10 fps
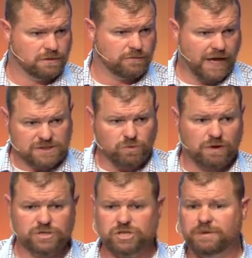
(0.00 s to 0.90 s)
That's why
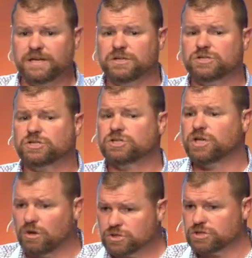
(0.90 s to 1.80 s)
we should be
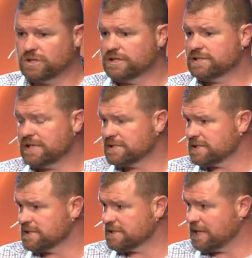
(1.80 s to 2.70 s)
socialist as a
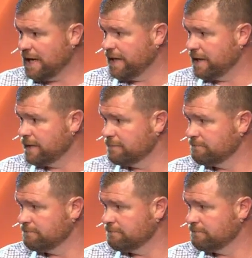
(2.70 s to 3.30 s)
society.